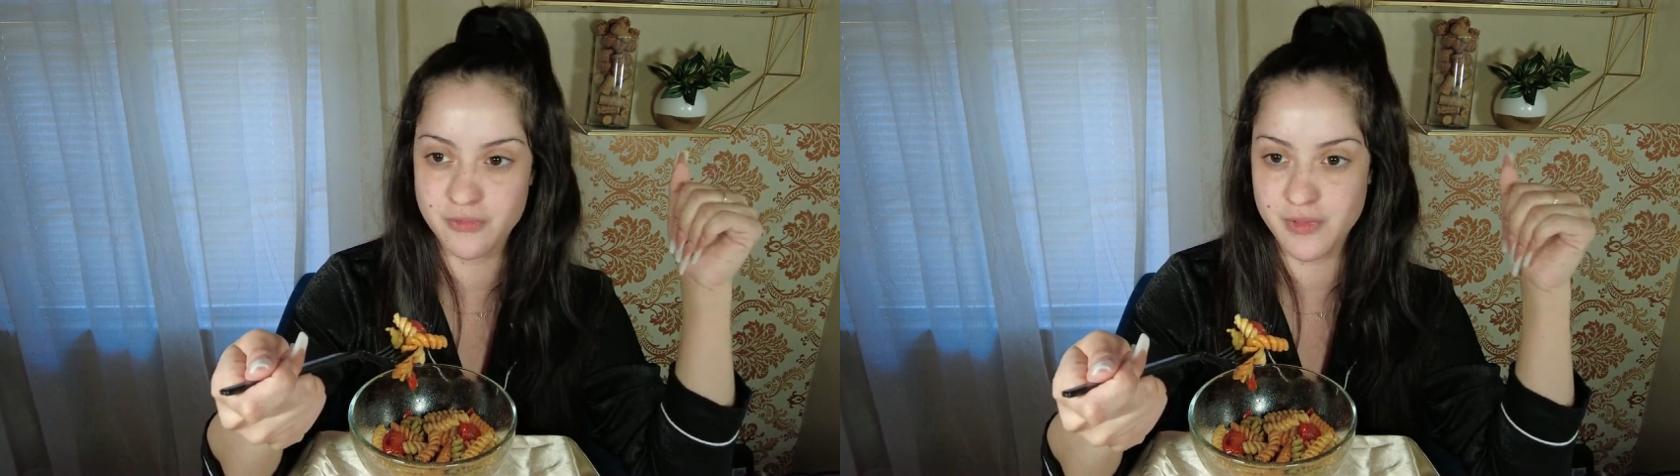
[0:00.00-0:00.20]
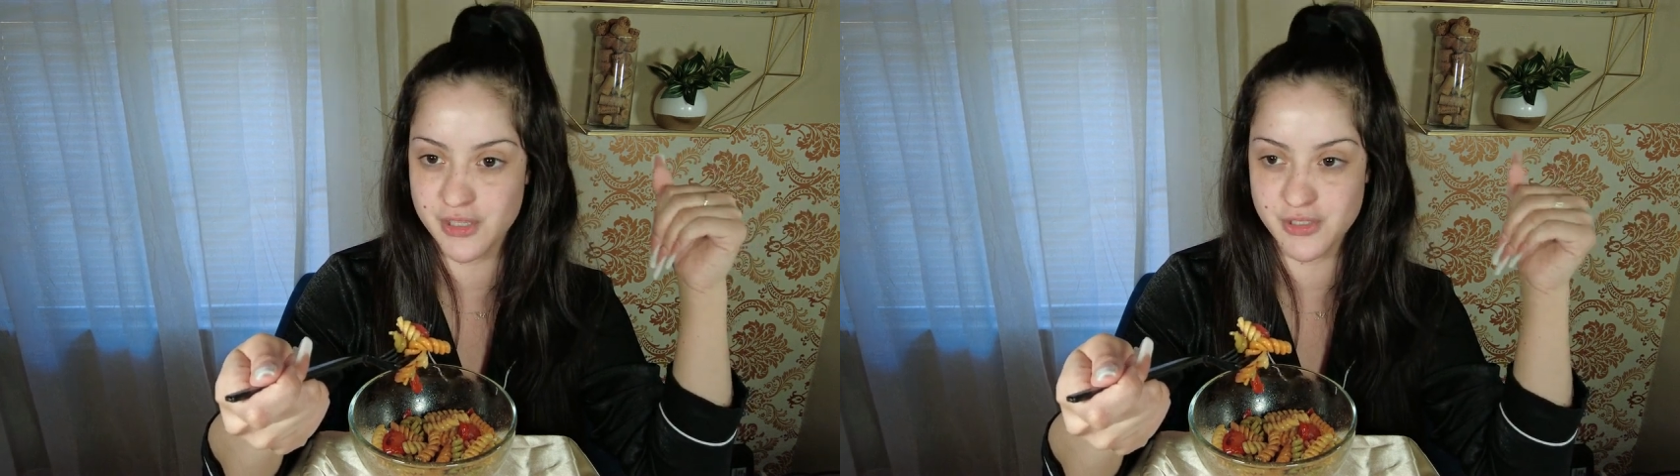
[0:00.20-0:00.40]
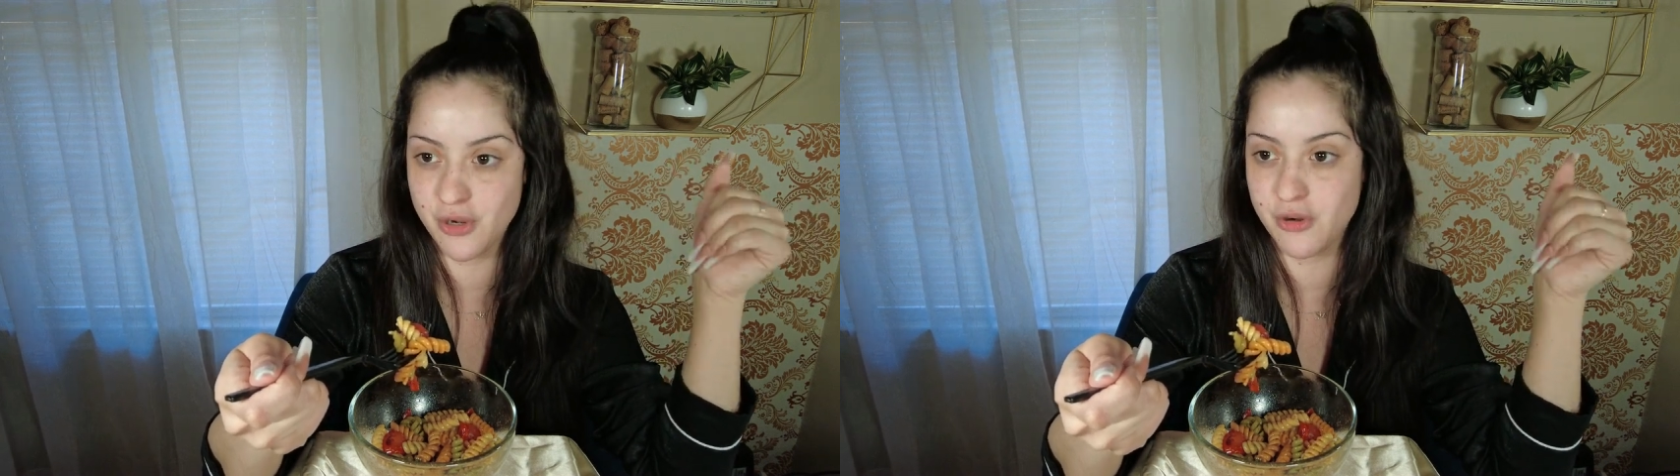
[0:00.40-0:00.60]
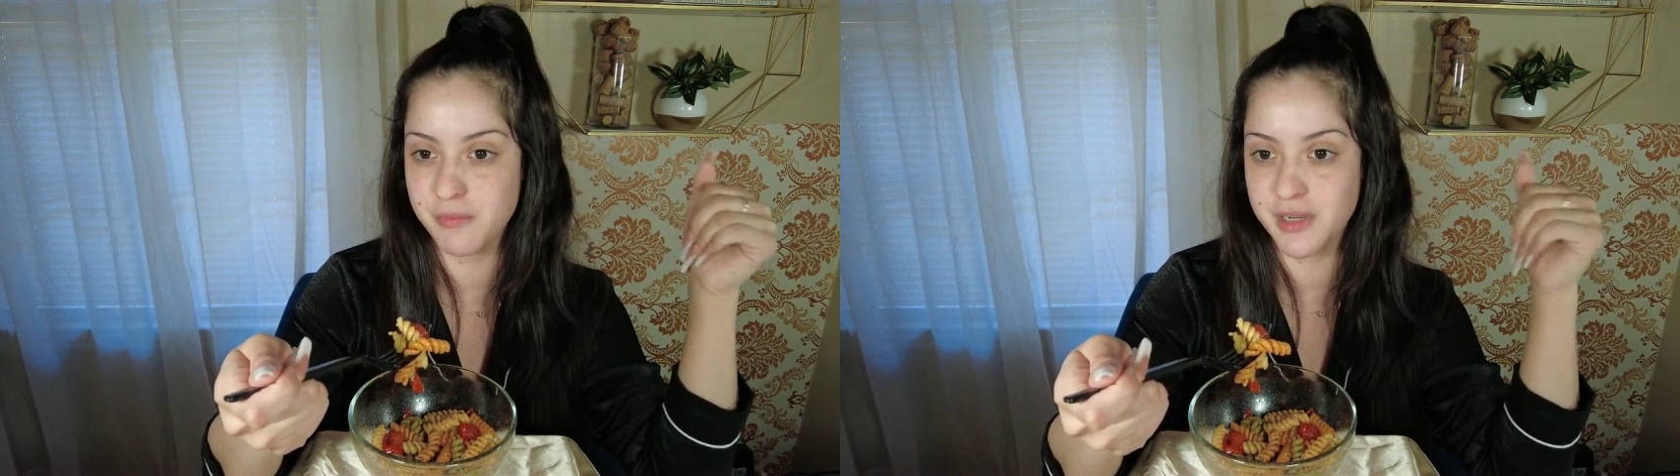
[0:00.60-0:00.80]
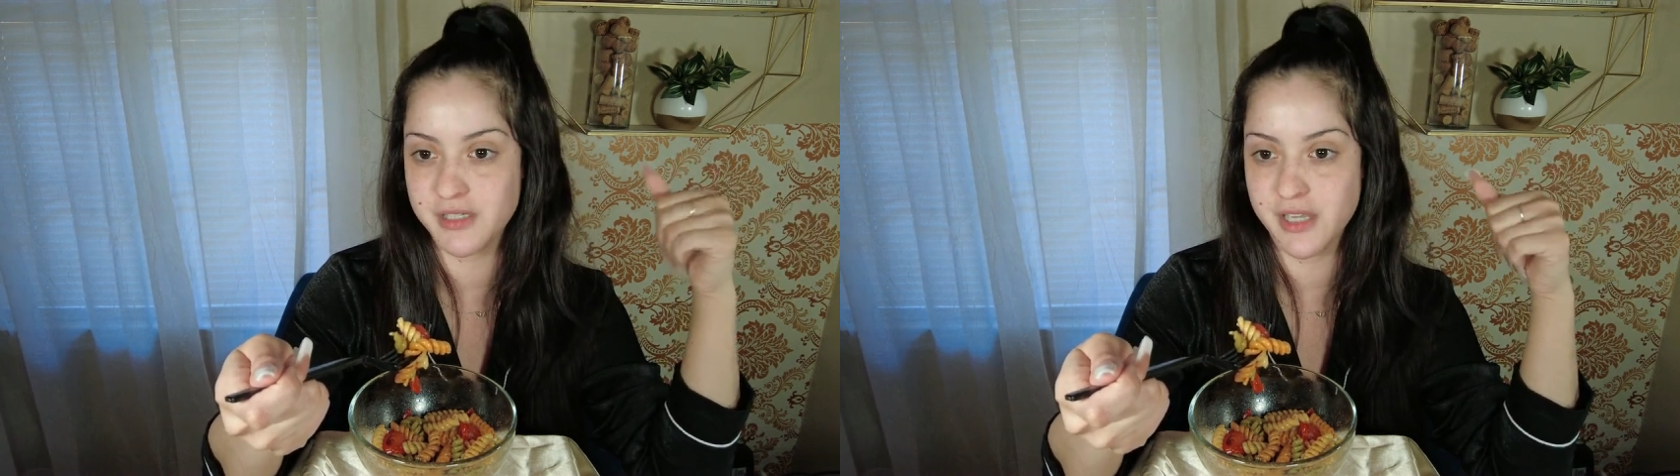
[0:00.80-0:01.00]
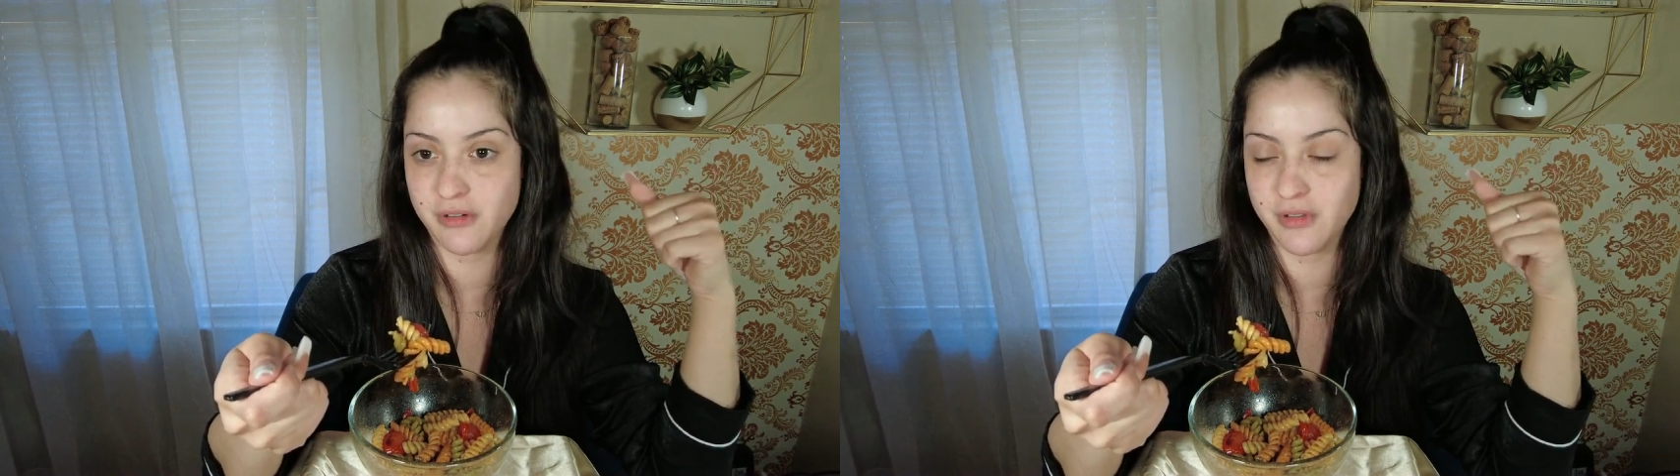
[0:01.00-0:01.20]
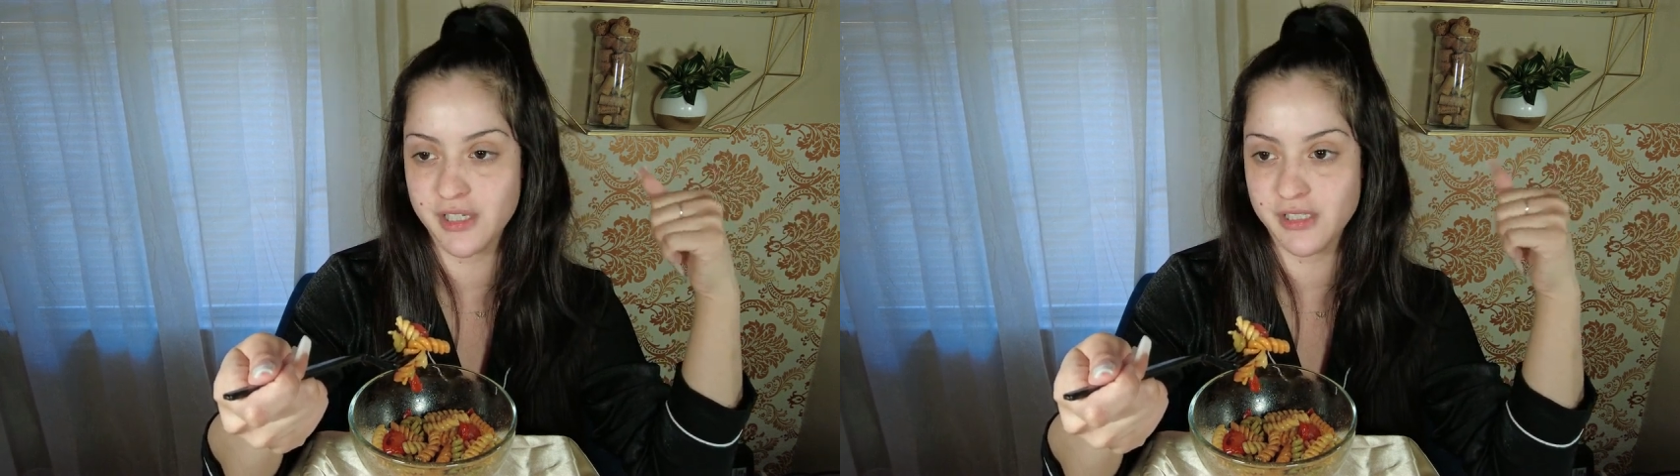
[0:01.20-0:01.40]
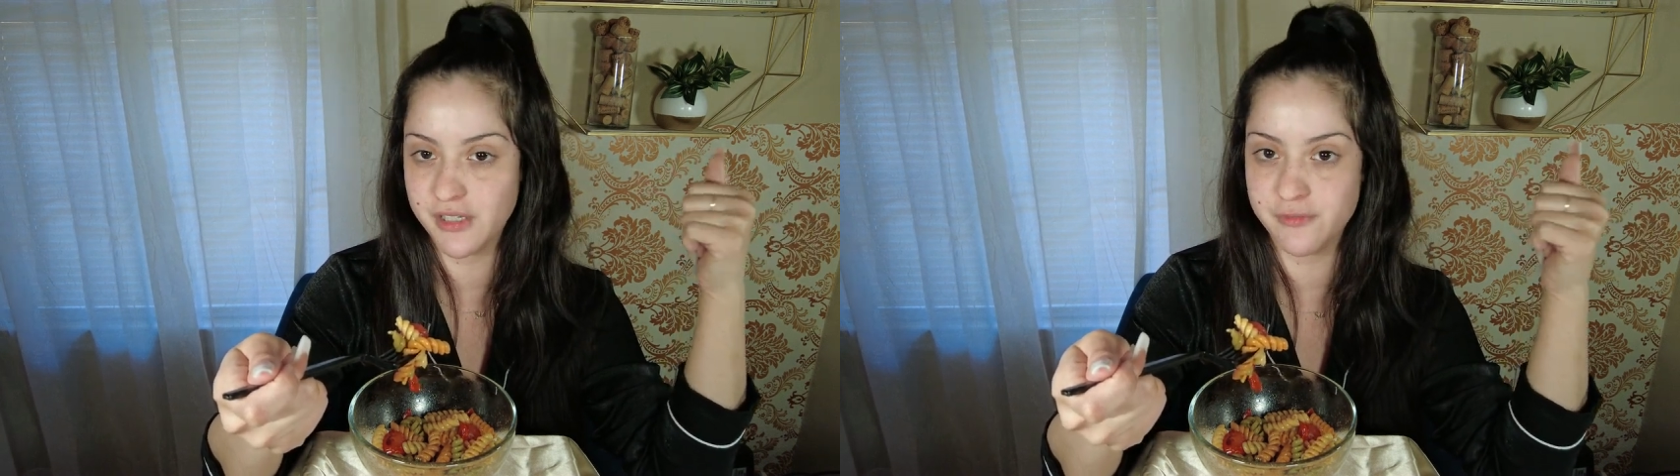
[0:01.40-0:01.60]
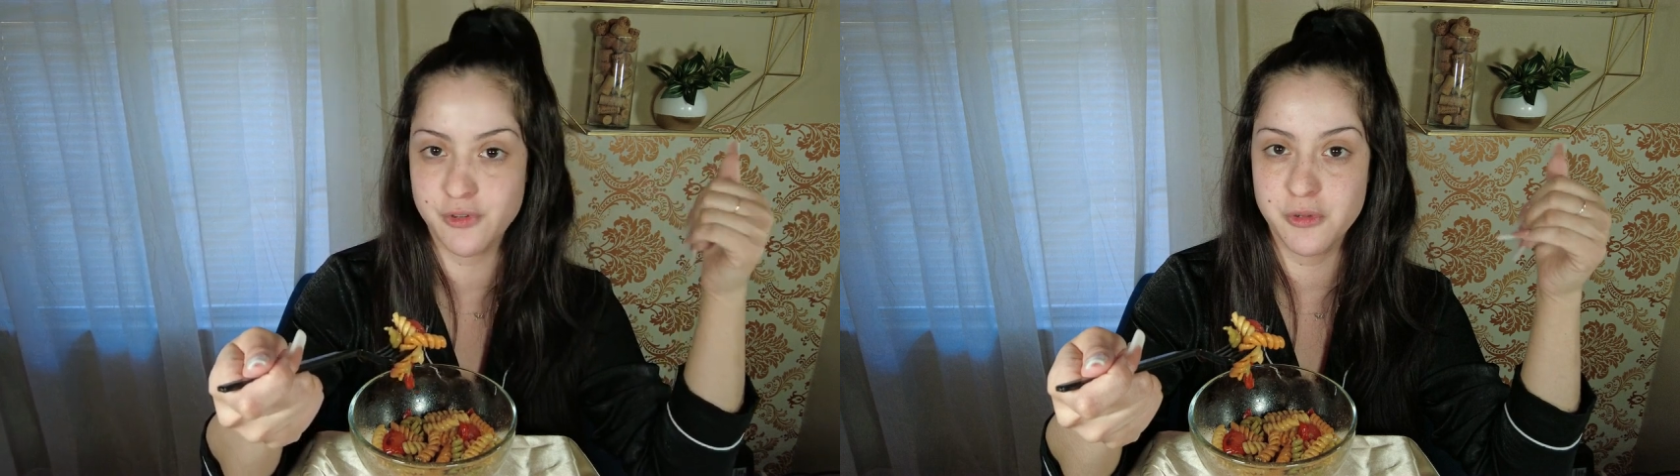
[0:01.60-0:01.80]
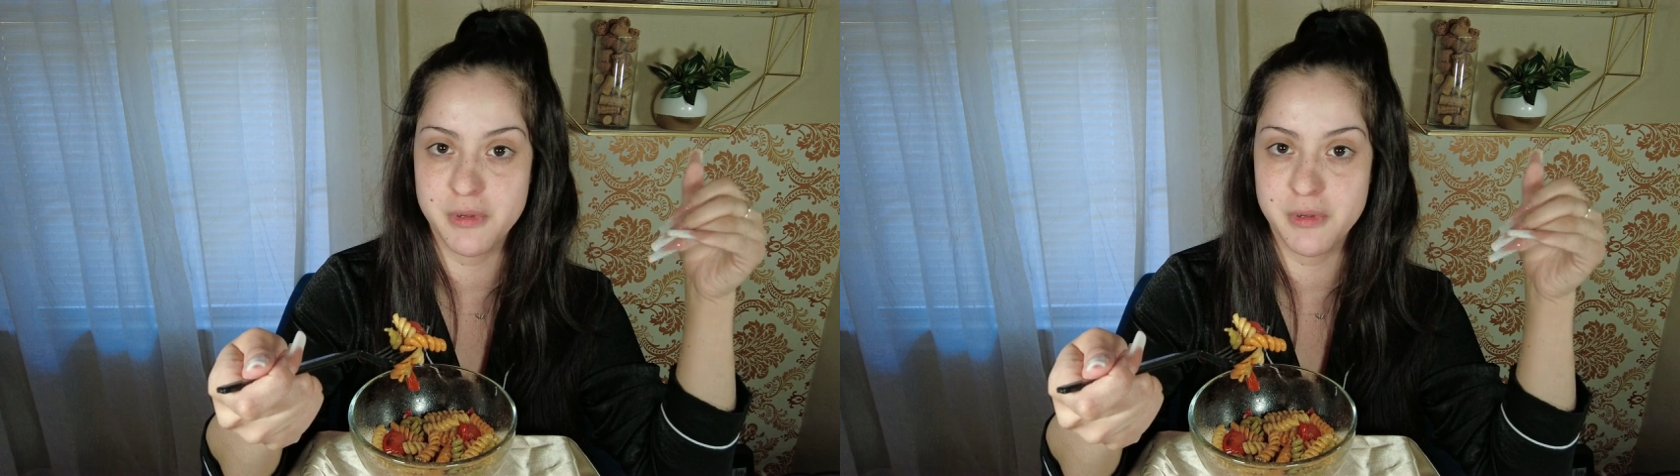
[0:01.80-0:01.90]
that don't because they don't like seafood,